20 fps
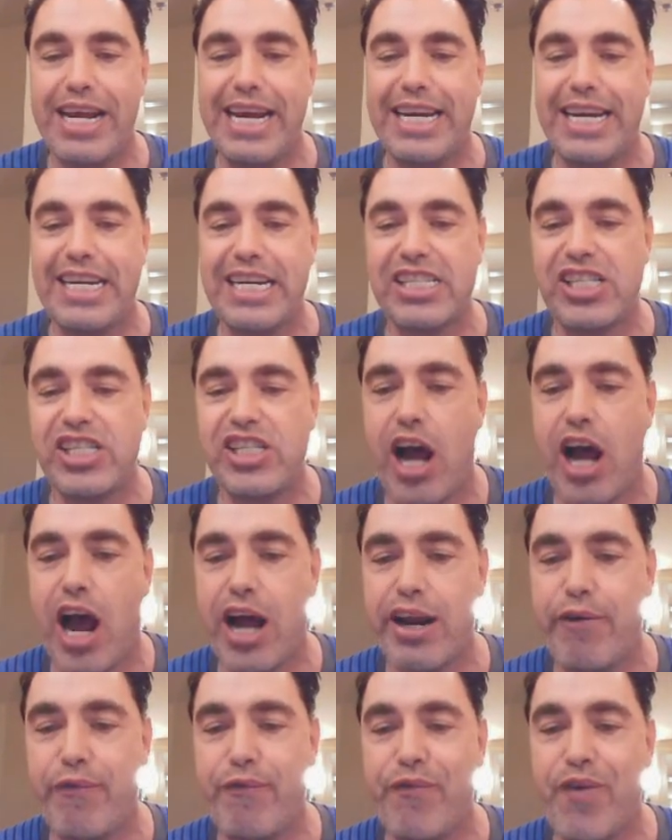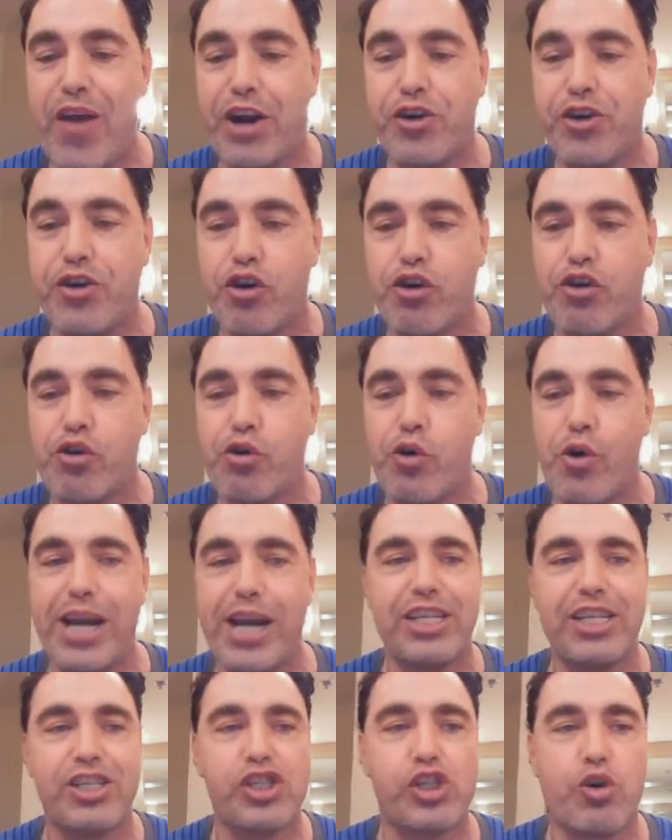It does not affect your
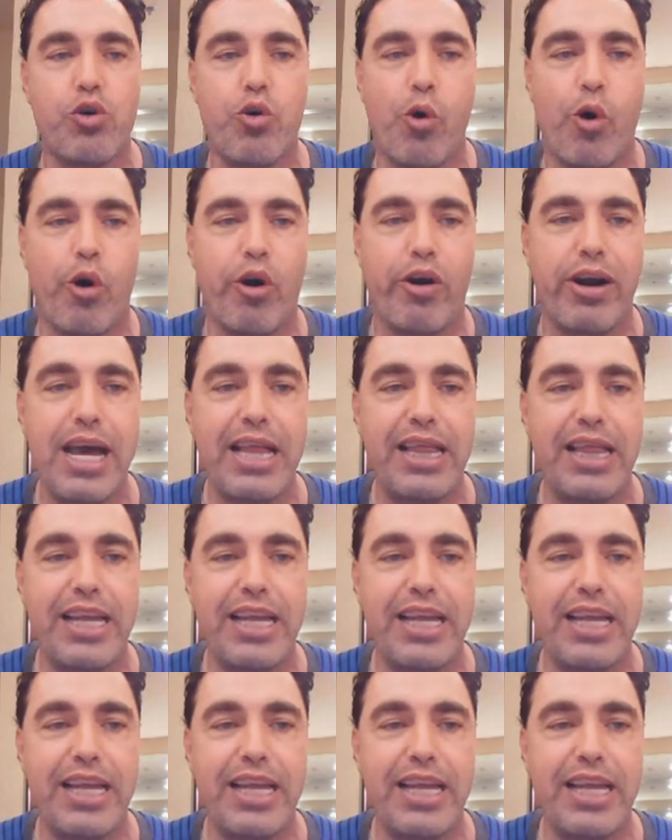credit score.